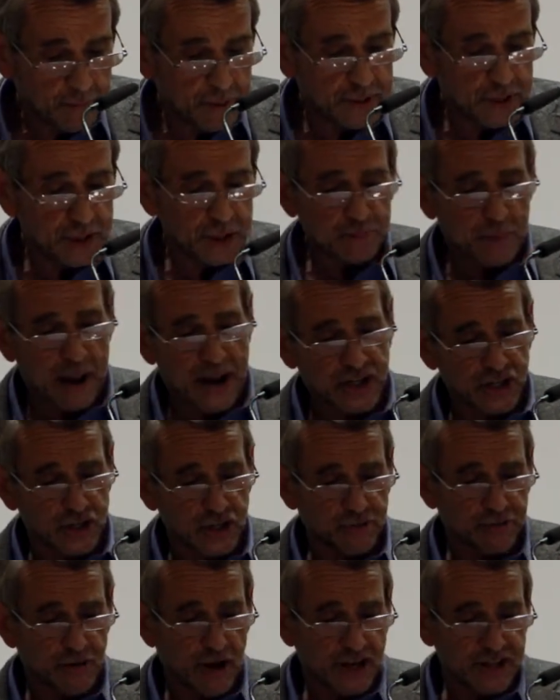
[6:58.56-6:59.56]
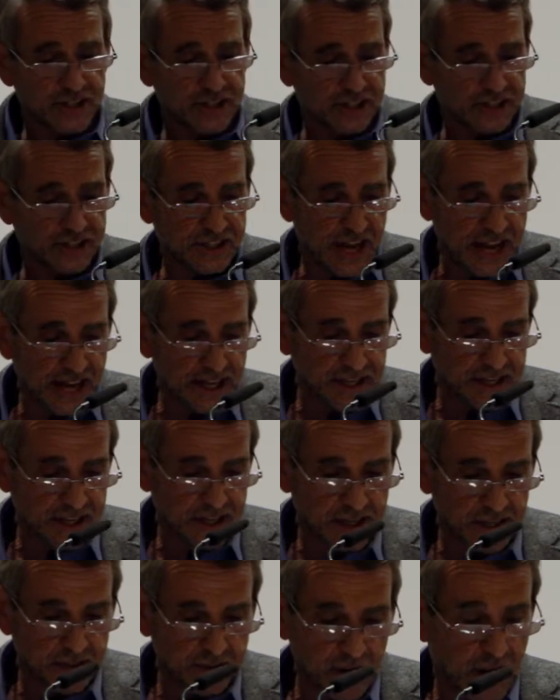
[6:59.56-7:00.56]
But this passion for
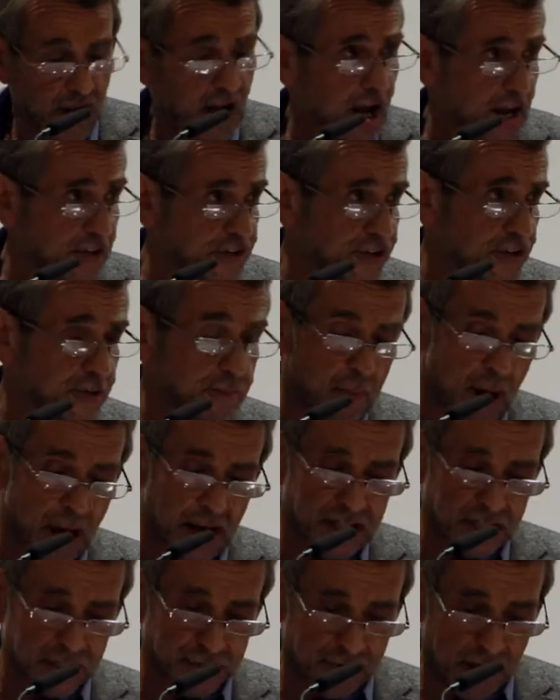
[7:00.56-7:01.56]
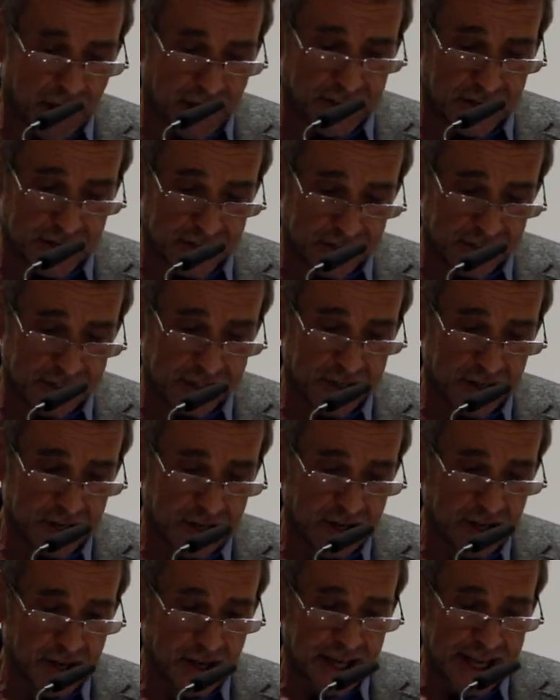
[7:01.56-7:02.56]
understanding the hearts and minds of others,
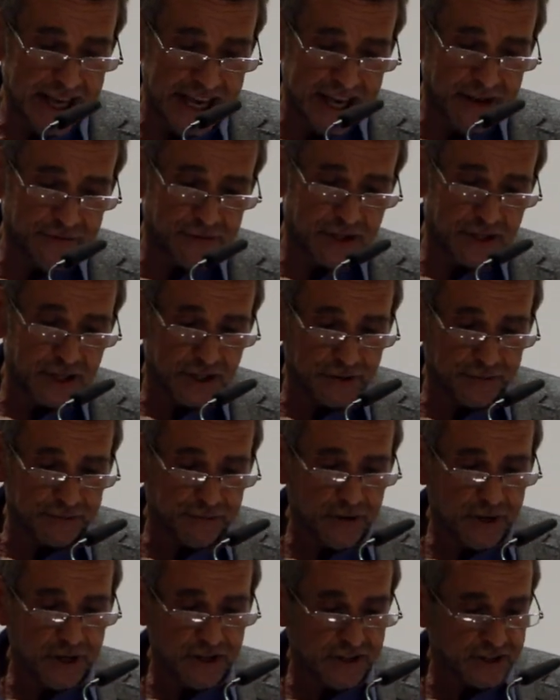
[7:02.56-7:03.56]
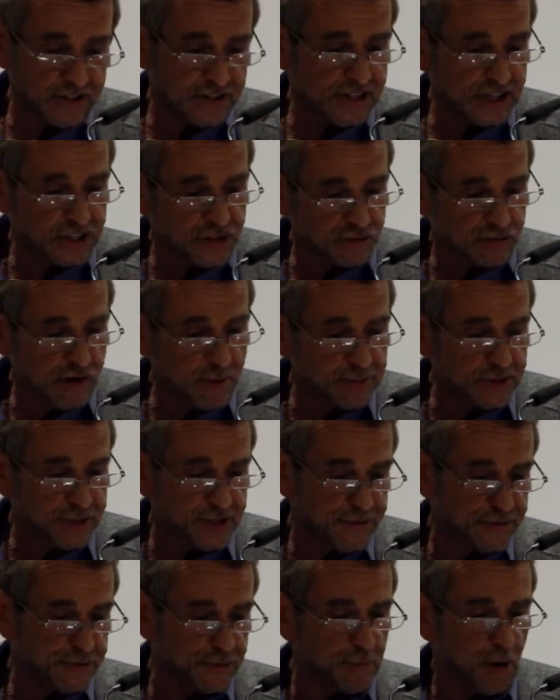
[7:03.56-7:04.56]
even at the furthest
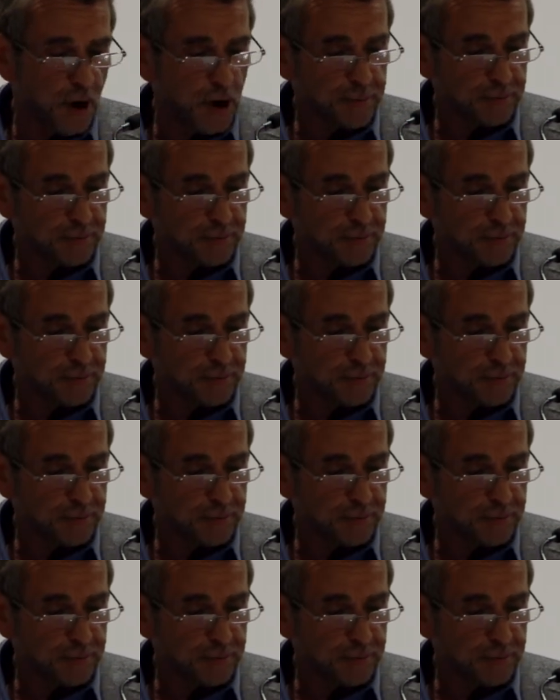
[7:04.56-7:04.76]
extremity from